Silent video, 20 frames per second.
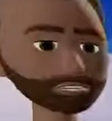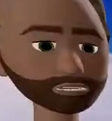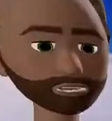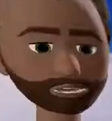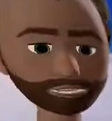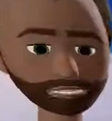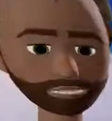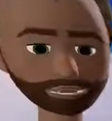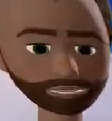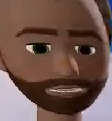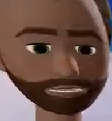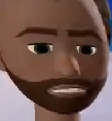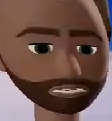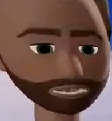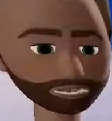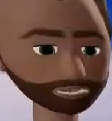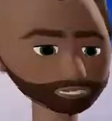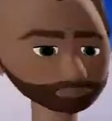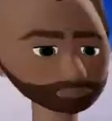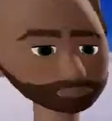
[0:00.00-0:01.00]
growing pretty
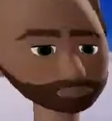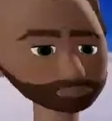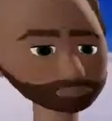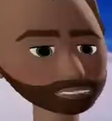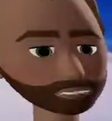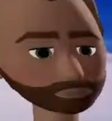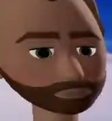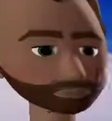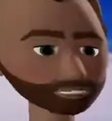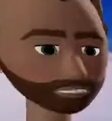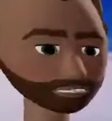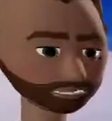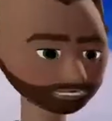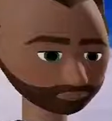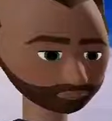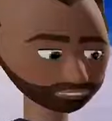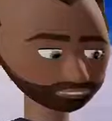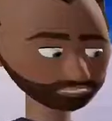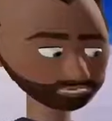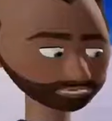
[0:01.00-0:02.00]
healthily
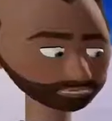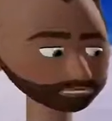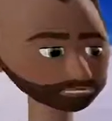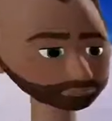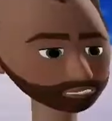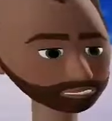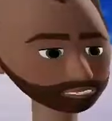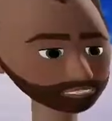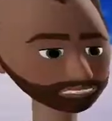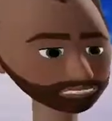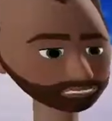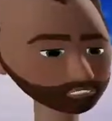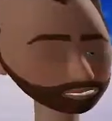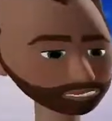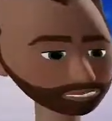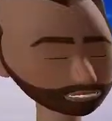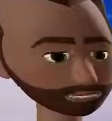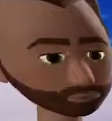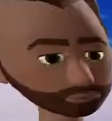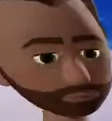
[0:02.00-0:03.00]
and hasn't been affected by
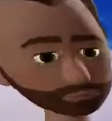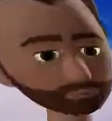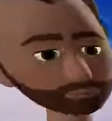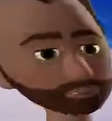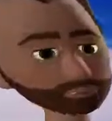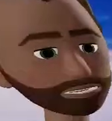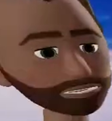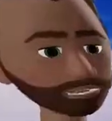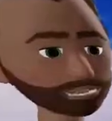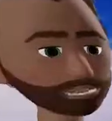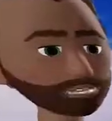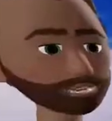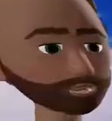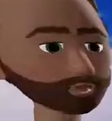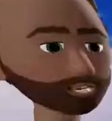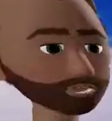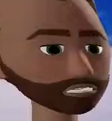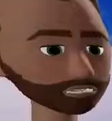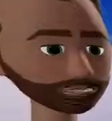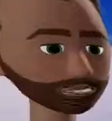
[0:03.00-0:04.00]
O3. This has
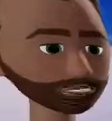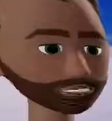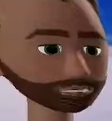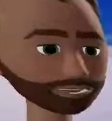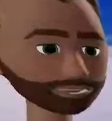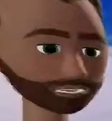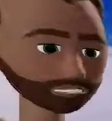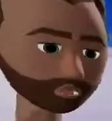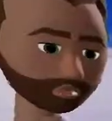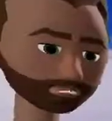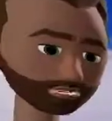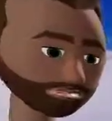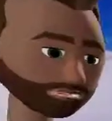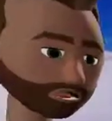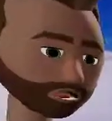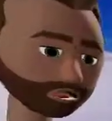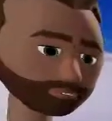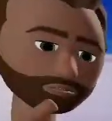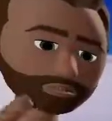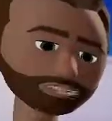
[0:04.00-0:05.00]
a huge impact then
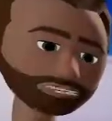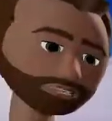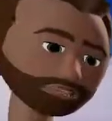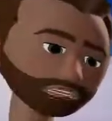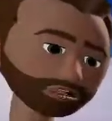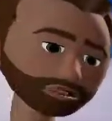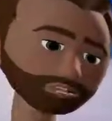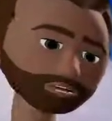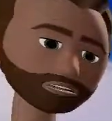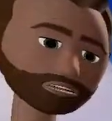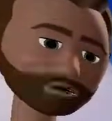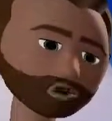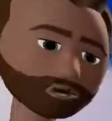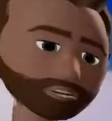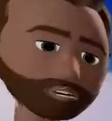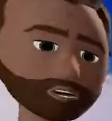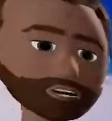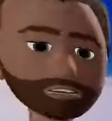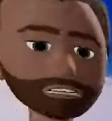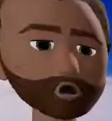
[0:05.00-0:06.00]
on farmers and
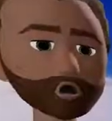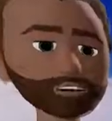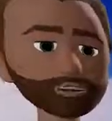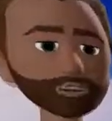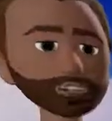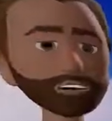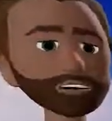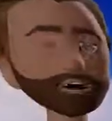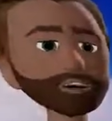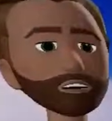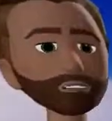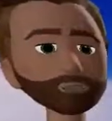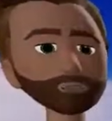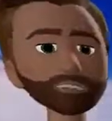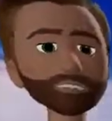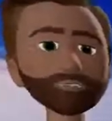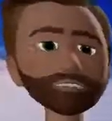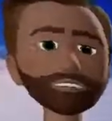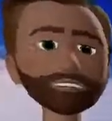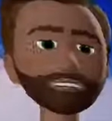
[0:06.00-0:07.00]
agriculture and ultimately
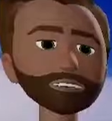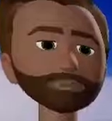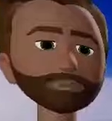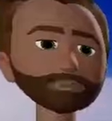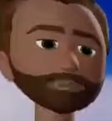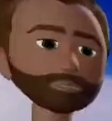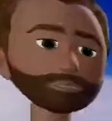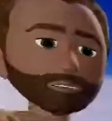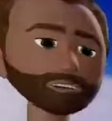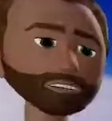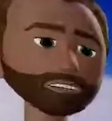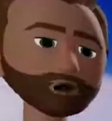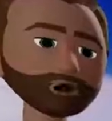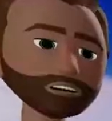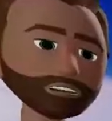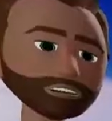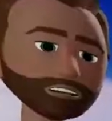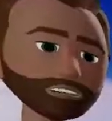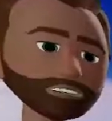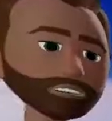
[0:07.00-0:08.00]
our economy if
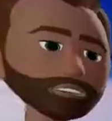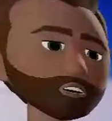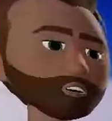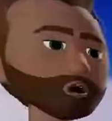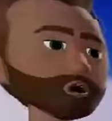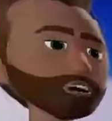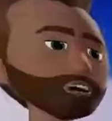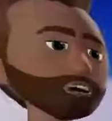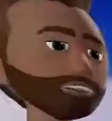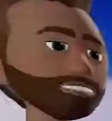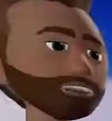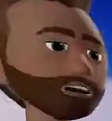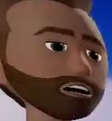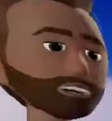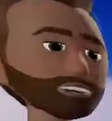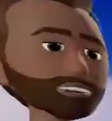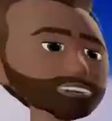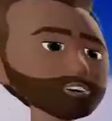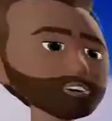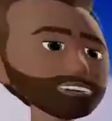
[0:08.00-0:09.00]
we can't get control
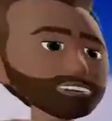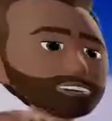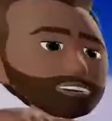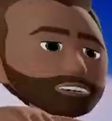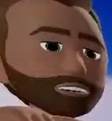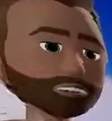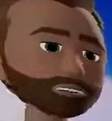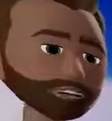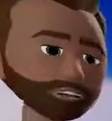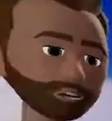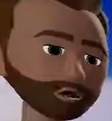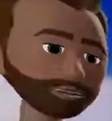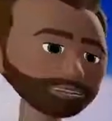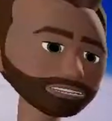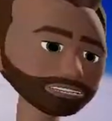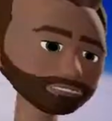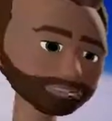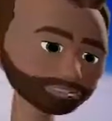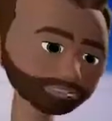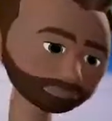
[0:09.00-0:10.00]
of O3 in the
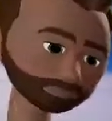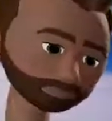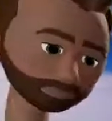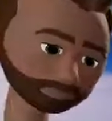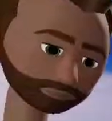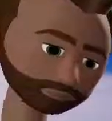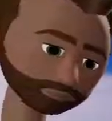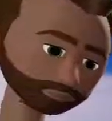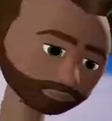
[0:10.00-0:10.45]
troposphere.